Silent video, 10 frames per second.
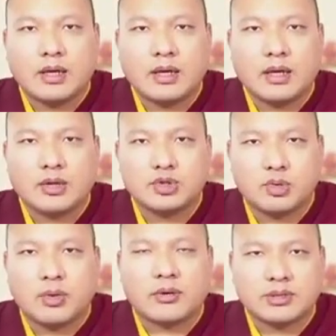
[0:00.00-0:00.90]
And so
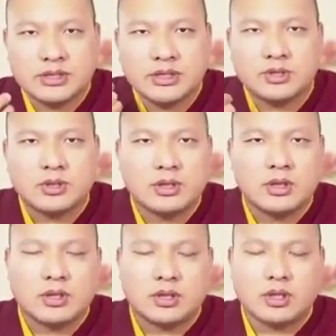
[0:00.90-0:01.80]
everyone would say that it
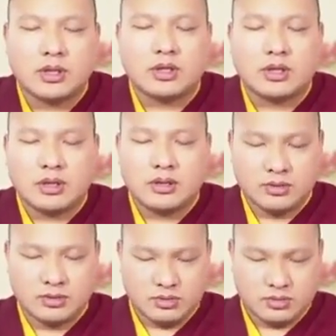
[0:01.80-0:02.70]
was that
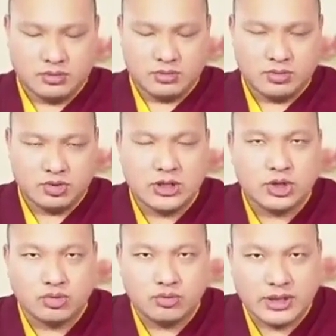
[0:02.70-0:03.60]
this is the reason why
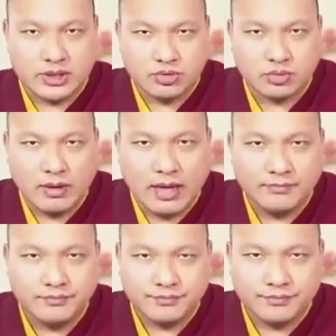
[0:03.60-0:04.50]
he didn't go to these
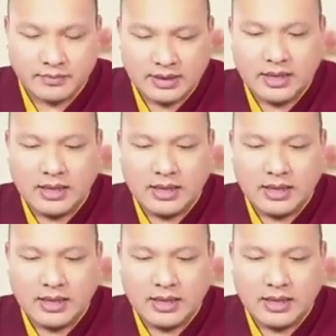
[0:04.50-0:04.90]
regions.